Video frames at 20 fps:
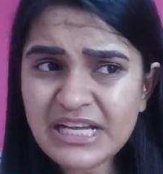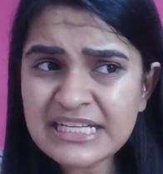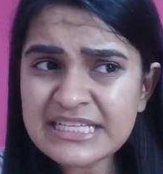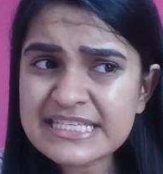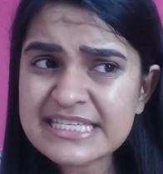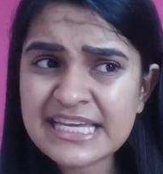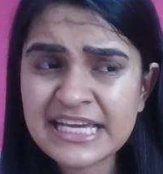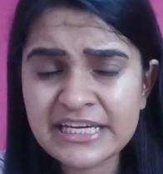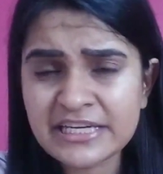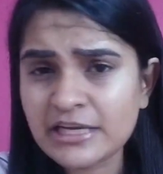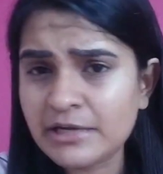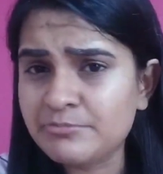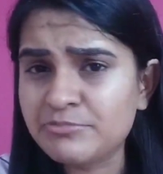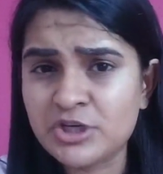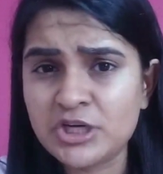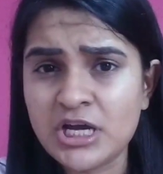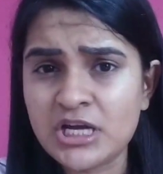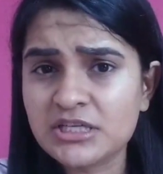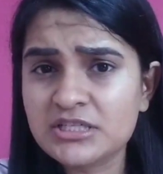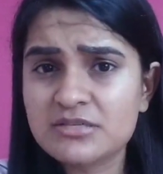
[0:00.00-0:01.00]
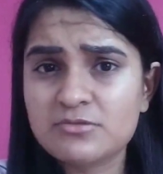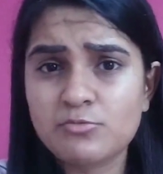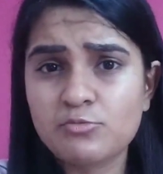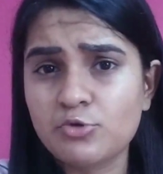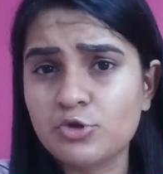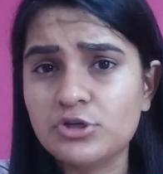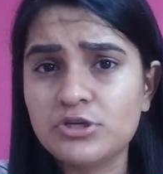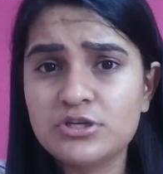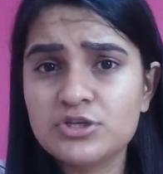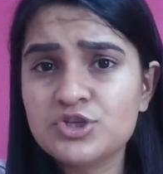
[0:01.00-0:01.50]
skincare products
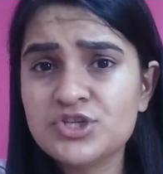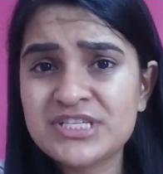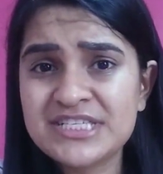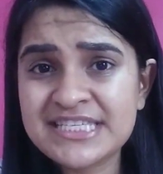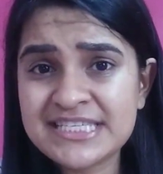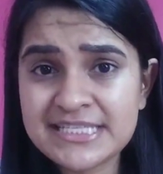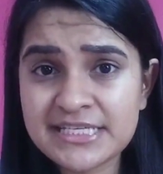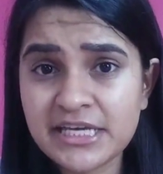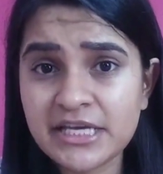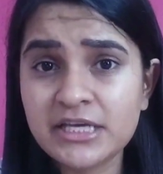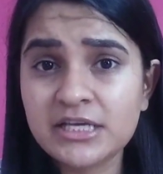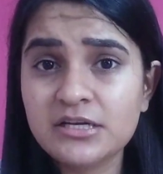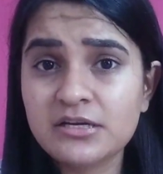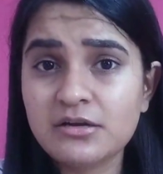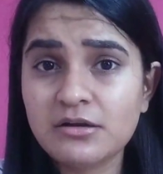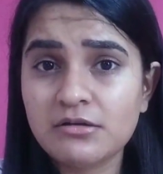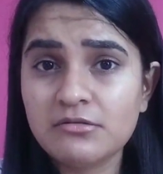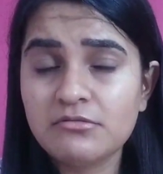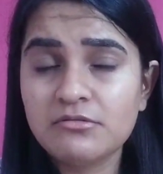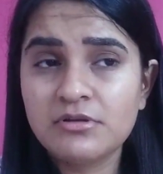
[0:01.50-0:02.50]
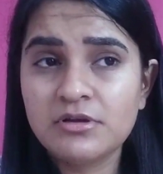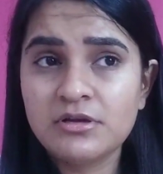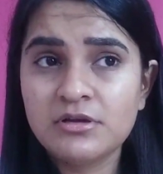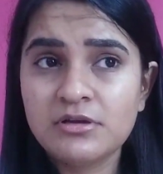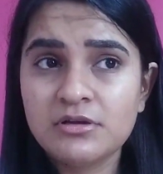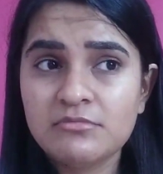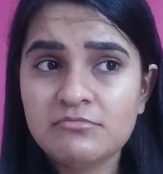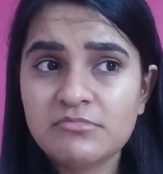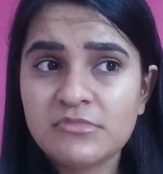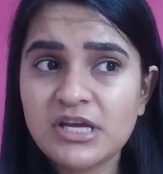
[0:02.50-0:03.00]
would just take
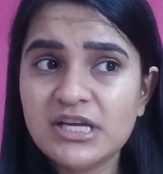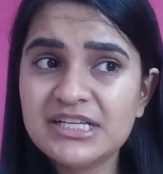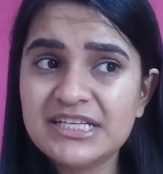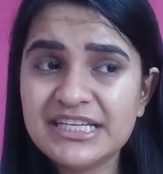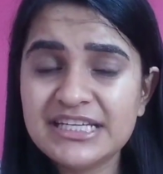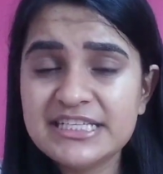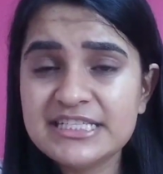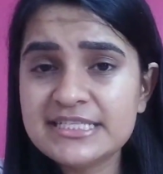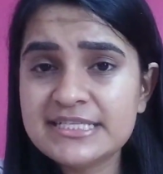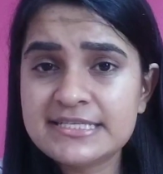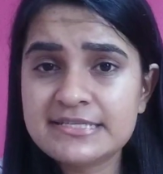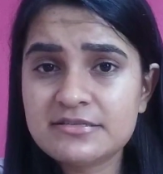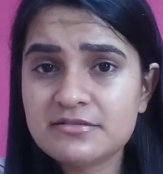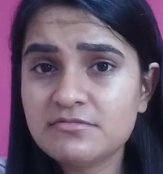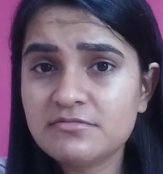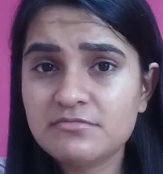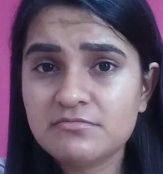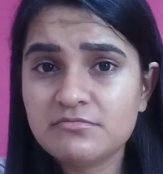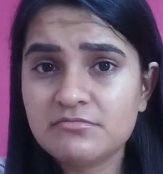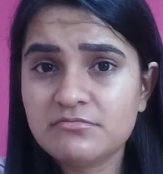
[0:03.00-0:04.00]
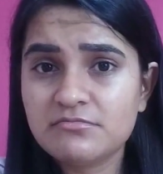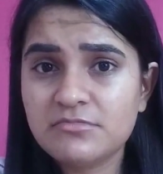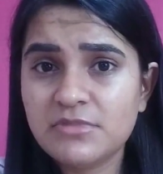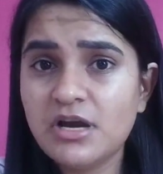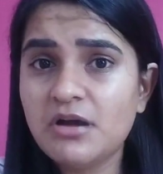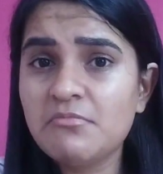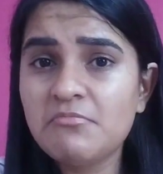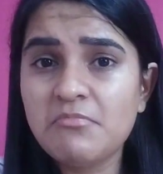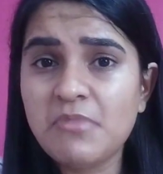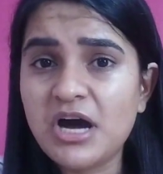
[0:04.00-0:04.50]
at least
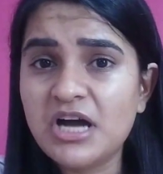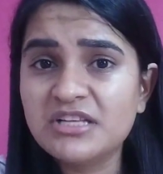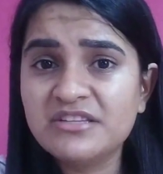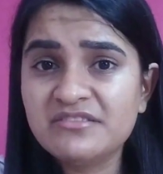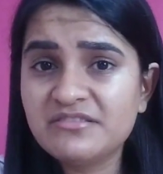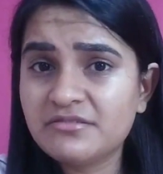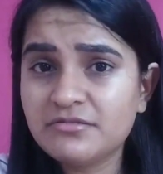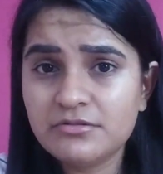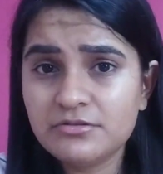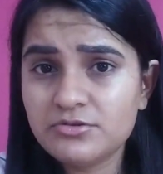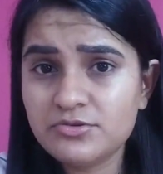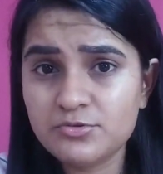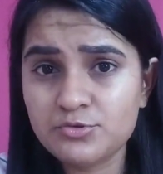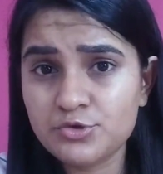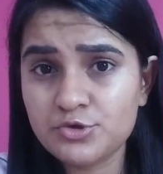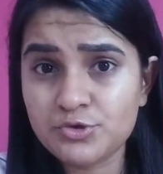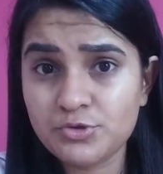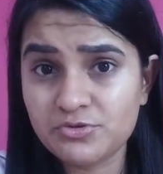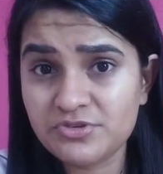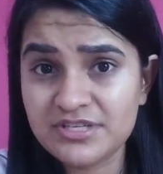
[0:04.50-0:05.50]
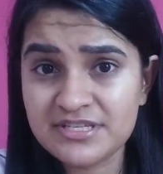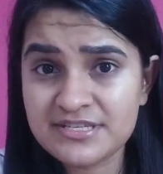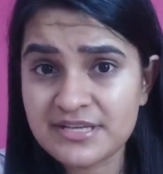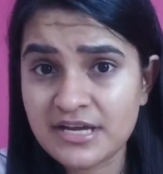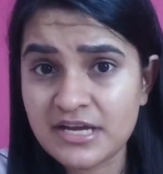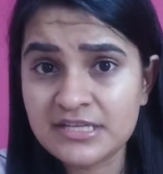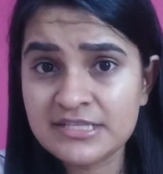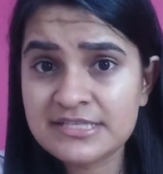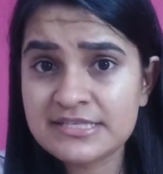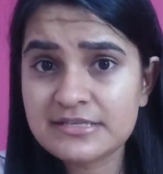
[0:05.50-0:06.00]
a month to show
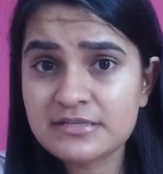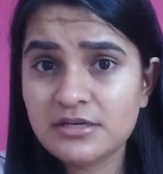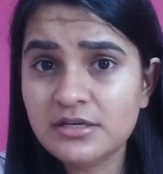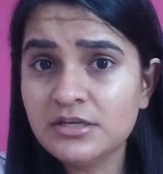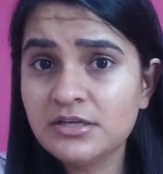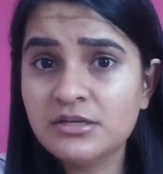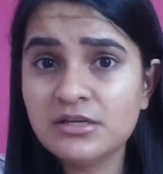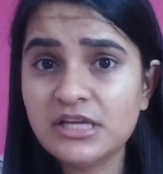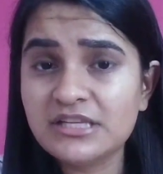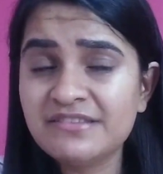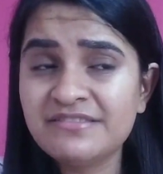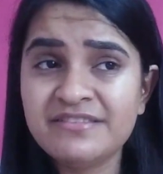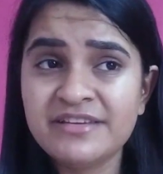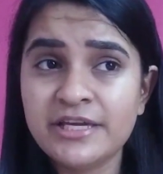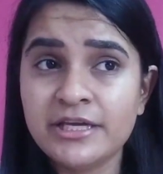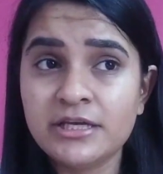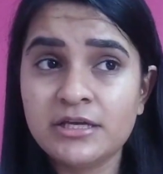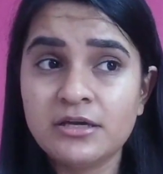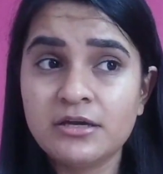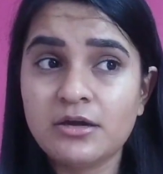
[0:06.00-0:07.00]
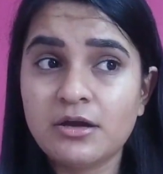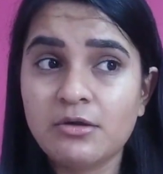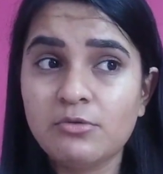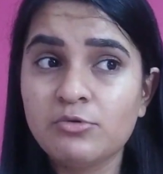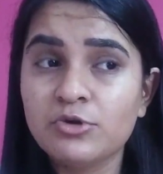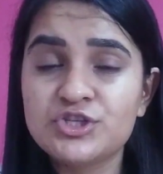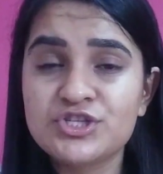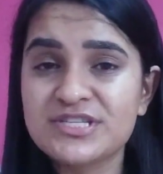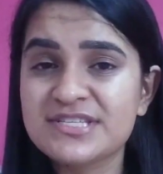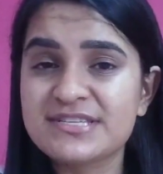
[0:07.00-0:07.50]
results. Nothing
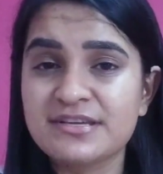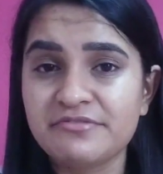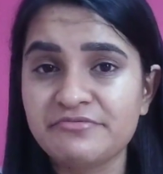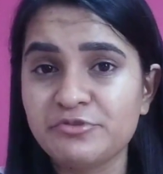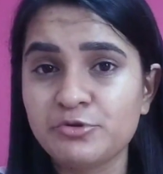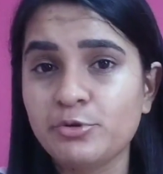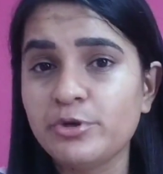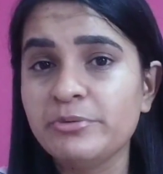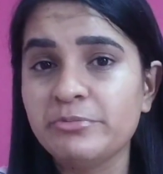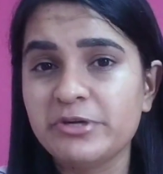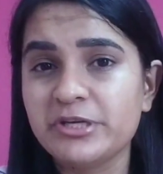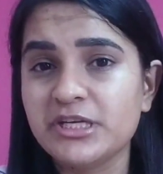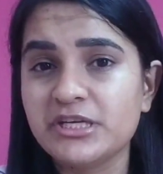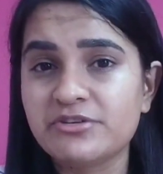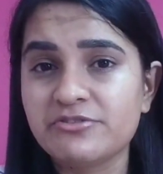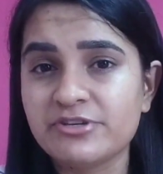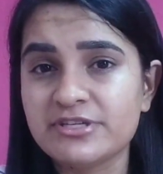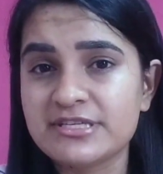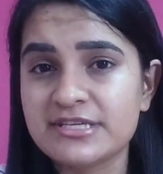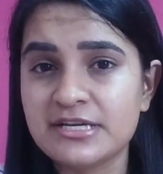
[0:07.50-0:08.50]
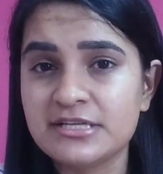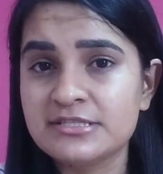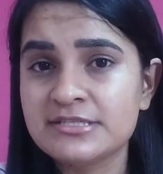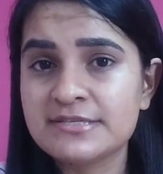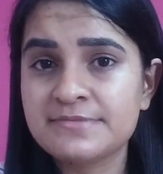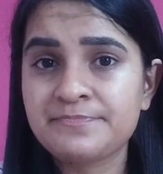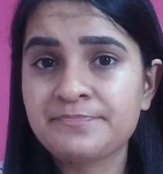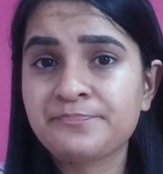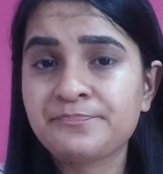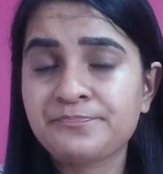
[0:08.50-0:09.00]
would just give you immediate
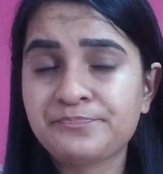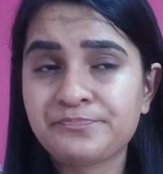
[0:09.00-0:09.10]
results.